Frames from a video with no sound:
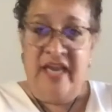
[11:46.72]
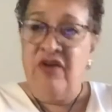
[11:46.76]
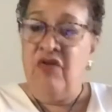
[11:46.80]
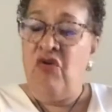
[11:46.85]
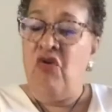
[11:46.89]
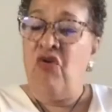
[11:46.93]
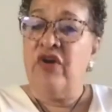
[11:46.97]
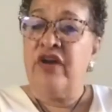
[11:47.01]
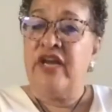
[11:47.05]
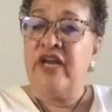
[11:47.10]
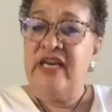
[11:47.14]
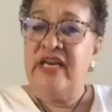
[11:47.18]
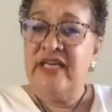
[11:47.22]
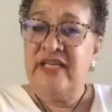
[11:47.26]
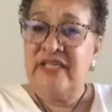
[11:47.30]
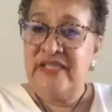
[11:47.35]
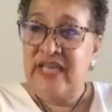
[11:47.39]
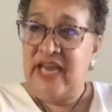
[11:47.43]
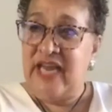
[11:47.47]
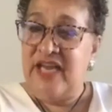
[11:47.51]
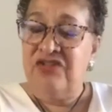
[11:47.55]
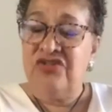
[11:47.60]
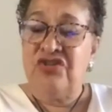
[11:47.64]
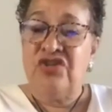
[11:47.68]

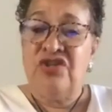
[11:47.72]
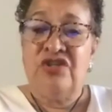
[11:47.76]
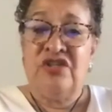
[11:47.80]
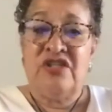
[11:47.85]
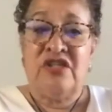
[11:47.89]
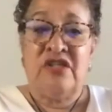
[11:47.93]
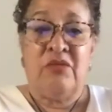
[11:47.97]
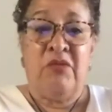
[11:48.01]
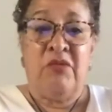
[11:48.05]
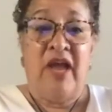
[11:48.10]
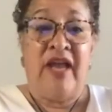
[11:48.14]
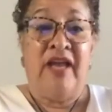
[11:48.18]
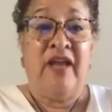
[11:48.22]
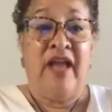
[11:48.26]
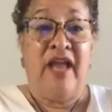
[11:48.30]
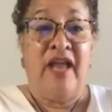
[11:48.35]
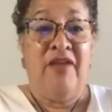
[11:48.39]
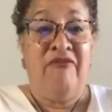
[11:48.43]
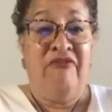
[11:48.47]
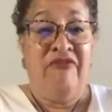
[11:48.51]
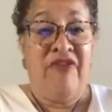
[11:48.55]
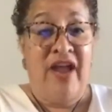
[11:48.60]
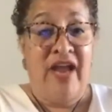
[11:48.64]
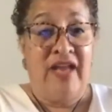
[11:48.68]
organizations to
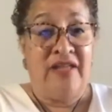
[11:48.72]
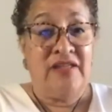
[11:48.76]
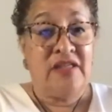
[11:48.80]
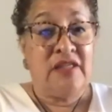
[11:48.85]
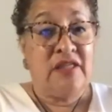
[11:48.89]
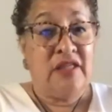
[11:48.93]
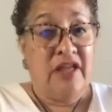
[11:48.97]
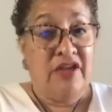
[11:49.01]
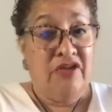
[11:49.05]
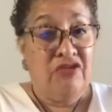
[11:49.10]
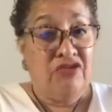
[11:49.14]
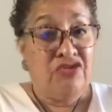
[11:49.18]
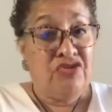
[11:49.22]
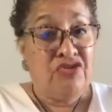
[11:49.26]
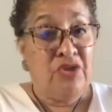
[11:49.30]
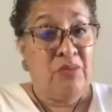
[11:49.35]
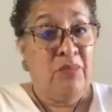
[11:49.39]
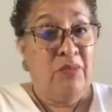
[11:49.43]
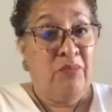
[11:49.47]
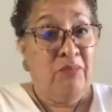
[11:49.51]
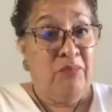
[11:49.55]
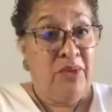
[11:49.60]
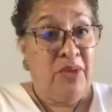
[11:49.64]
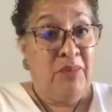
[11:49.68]
advance leadership
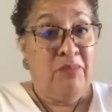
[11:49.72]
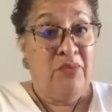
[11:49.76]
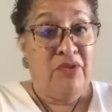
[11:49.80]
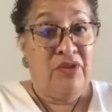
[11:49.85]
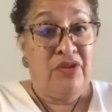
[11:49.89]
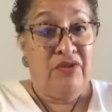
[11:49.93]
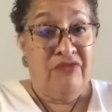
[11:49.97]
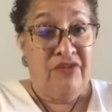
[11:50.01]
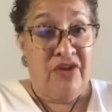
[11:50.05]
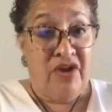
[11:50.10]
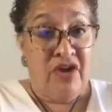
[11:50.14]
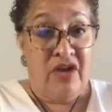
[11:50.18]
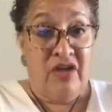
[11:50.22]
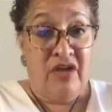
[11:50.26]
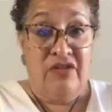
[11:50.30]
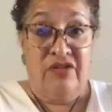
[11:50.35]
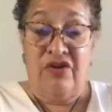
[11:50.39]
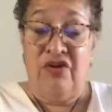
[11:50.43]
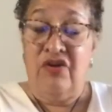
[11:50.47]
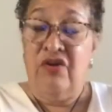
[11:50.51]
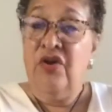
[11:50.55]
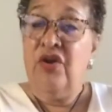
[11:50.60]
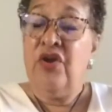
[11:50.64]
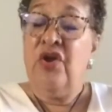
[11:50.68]
of people of
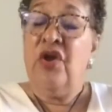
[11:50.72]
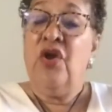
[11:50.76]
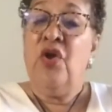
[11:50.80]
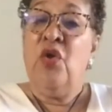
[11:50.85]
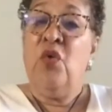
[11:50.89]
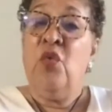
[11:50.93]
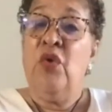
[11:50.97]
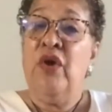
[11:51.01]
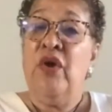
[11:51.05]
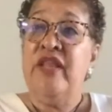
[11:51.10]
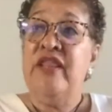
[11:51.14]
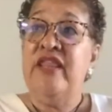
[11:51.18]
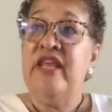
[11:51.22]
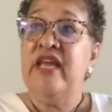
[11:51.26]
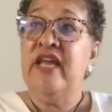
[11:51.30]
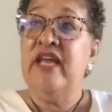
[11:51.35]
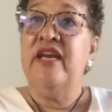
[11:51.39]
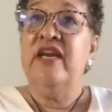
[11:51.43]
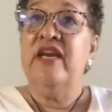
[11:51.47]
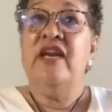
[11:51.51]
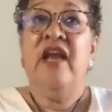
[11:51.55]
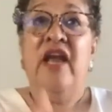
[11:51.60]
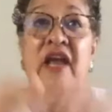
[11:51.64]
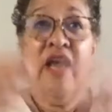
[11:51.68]
color
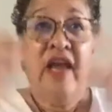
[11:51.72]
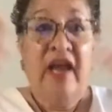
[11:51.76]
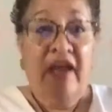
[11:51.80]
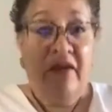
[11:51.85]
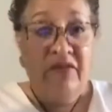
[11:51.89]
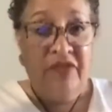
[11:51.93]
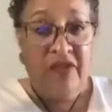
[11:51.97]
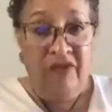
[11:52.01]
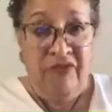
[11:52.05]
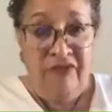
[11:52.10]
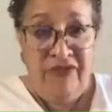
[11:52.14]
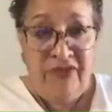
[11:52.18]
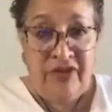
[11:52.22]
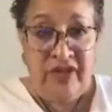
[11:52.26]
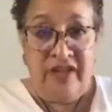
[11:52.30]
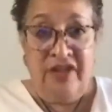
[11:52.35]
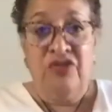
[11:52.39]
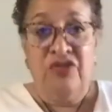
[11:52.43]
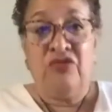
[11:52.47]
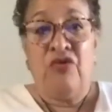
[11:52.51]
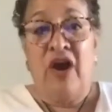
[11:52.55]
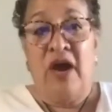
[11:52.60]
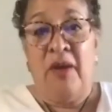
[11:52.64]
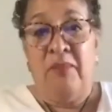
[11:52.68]
within the
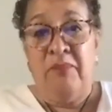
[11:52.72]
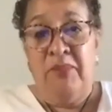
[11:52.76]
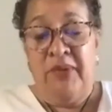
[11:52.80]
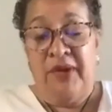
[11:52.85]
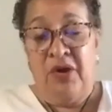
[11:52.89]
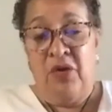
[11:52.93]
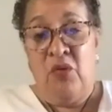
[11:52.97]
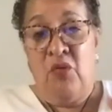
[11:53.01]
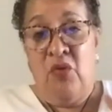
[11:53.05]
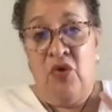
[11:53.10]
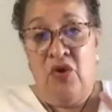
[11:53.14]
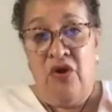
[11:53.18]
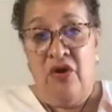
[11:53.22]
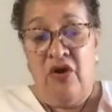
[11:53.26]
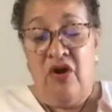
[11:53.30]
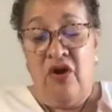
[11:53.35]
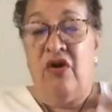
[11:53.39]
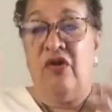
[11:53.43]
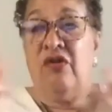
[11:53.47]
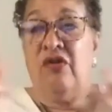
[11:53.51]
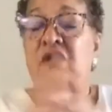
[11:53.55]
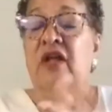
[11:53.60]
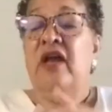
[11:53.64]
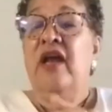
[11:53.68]
philanthropic
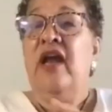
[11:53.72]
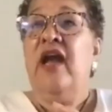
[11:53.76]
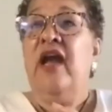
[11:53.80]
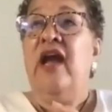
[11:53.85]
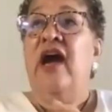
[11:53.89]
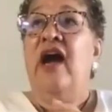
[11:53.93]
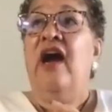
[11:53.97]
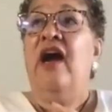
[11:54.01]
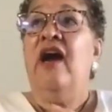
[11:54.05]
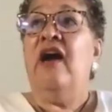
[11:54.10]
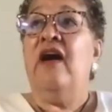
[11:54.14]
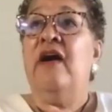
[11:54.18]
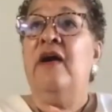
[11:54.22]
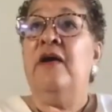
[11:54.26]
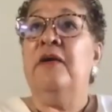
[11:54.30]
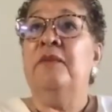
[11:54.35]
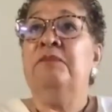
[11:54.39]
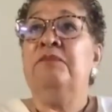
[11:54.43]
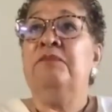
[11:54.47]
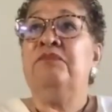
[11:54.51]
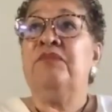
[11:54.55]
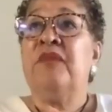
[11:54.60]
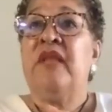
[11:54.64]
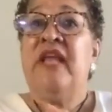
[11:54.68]
world
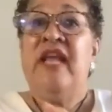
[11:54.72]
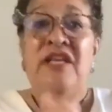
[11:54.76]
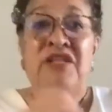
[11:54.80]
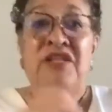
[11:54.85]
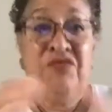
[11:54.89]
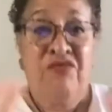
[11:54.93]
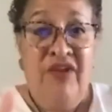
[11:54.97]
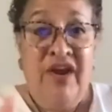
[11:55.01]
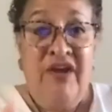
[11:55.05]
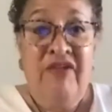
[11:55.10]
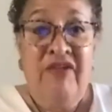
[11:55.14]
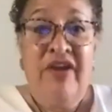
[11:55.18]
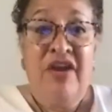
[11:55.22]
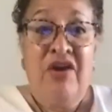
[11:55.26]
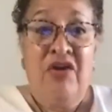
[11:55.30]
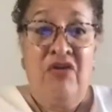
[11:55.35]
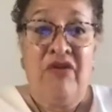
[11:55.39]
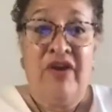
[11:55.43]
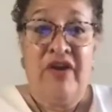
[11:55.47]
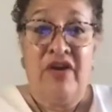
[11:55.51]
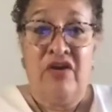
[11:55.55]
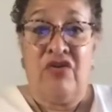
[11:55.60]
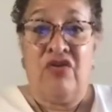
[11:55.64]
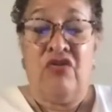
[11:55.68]
is very
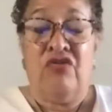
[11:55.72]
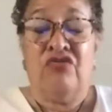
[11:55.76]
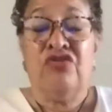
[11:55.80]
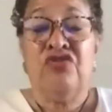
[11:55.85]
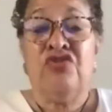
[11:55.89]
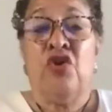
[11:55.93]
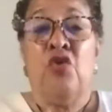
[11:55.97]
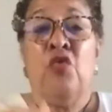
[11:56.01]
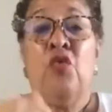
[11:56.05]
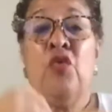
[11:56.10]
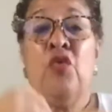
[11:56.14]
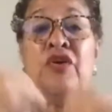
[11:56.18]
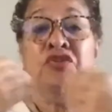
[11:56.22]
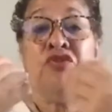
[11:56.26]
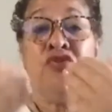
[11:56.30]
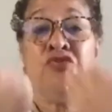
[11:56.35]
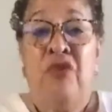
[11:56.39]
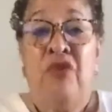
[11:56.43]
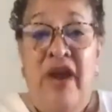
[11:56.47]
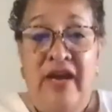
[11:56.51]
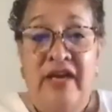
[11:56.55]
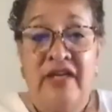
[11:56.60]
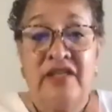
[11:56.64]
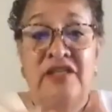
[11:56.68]
critical. So we're
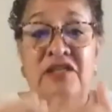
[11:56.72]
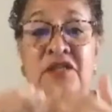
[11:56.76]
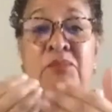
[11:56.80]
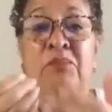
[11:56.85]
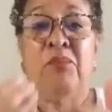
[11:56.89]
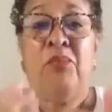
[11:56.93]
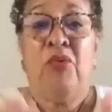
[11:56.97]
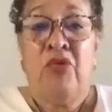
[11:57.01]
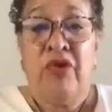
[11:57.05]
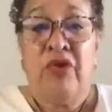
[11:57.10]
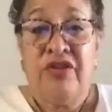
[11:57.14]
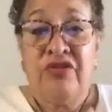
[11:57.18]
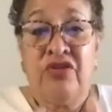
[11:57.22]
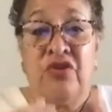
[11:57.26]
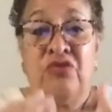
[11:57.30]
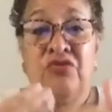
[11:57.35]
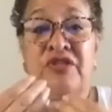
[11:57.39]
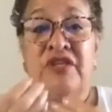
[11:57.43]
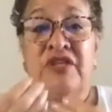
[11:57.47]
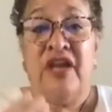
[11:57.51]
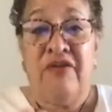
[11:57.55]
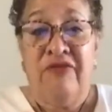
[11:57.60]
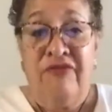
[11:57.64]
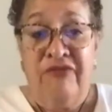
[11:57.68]
trying to support
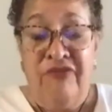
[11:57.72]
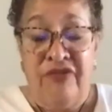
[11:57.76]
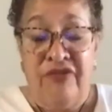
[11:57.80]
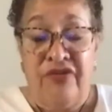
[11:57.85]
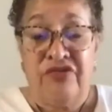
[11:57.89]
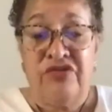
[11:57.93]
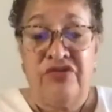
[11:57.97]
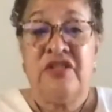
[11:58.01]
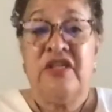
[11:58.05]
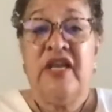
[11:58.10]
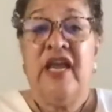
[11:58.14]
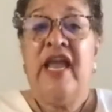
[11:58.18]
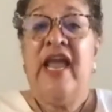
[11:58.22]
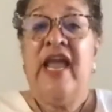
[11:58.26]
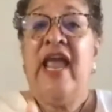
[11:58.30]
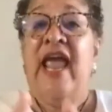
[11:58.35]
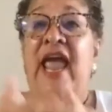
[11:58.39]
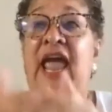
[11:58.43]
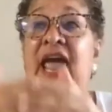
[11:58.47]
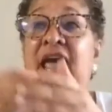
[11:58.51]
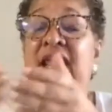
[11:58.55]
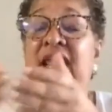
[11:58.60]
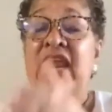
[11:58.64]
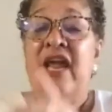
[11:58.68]
those efforts
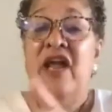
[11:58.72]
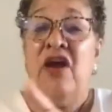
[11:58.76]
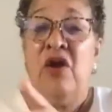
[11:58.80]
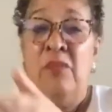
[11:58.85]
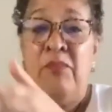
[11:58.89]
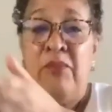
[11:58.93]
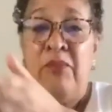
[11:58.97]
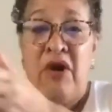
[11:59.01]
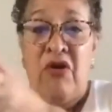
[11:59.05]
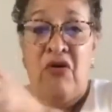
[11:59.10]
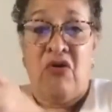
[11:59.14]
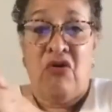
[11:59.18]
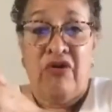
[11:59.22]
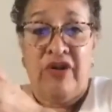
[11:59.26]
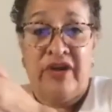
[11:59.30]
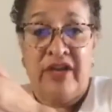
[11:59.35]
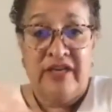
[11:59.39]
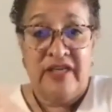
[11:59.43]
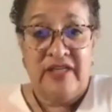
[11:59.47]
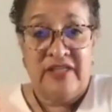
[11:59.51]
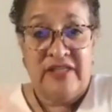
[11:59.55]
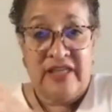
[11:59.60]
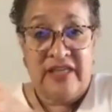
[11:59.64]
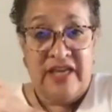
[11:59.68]
and help our
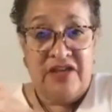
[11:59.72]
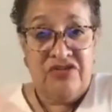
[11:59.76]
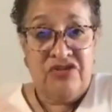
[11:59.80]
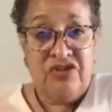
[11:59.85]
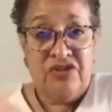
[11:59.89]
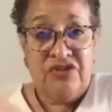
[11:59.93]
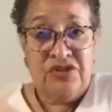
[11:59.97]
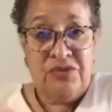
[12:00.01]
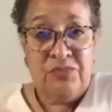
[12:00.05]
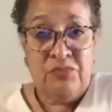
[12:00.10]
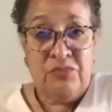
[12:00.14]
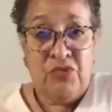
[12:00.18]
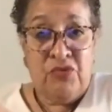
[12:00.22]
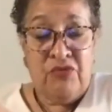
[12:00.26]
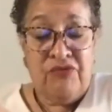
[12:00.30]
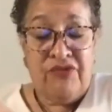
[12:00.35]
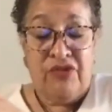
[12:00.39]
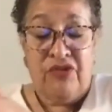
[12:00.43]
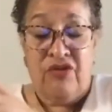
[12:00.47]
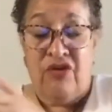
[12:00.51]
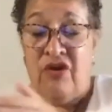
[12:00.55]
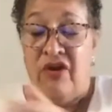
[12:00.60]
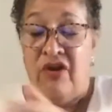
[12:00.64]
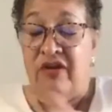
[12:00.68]
organizations move
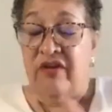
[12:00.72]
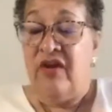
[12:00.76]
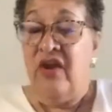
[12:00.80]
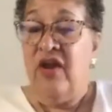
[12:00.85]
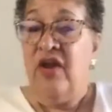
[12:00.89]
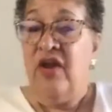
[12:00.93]
along